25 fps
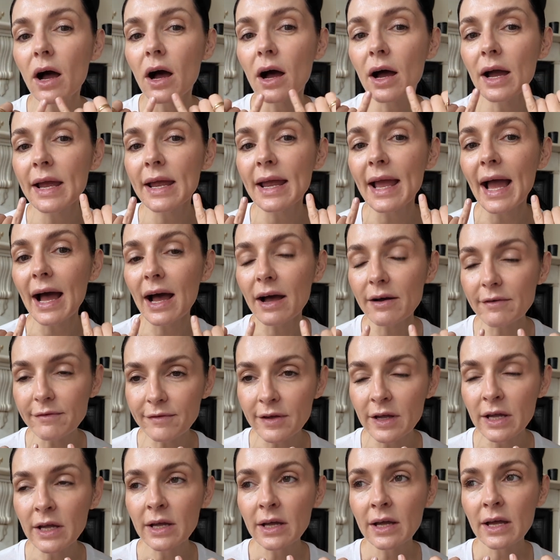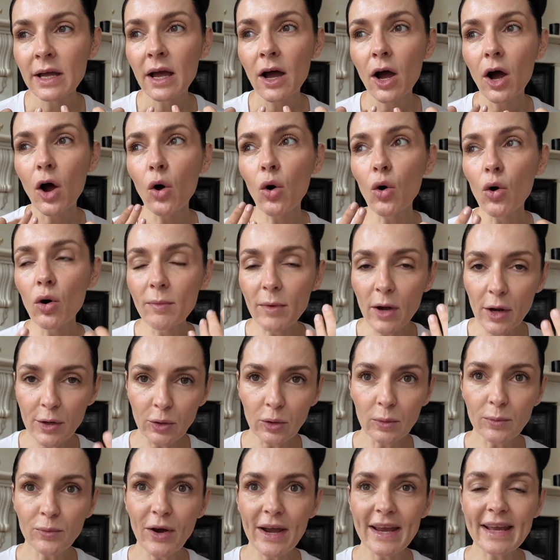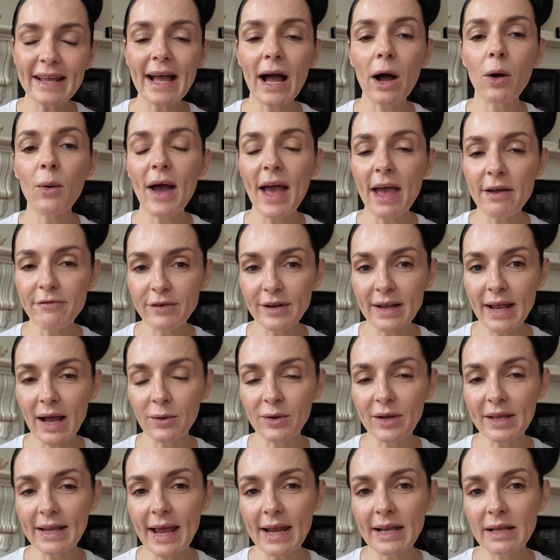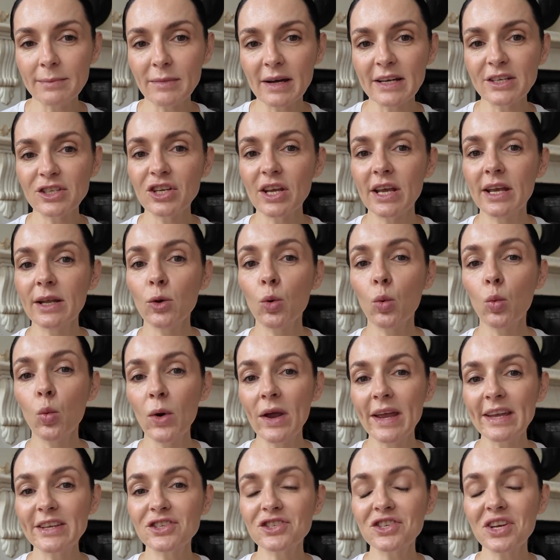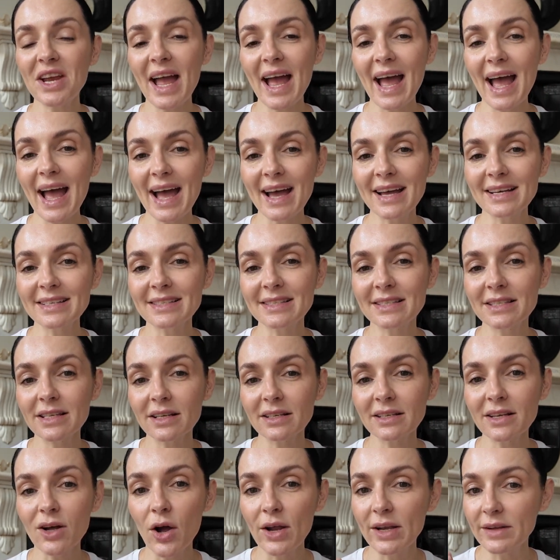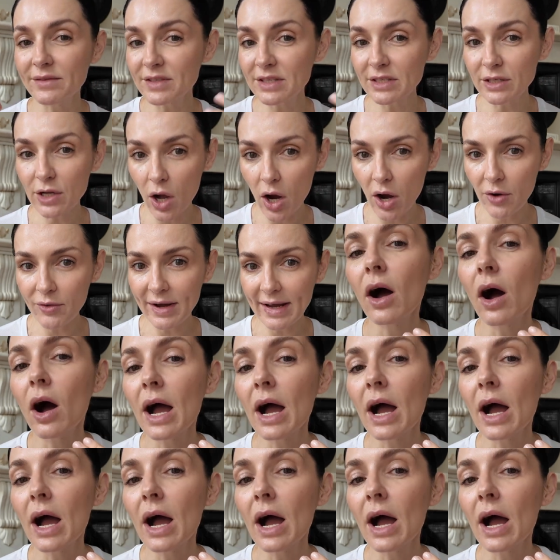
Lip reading: I have hormonal breakout every now and again in my chin, which has kind of scarring.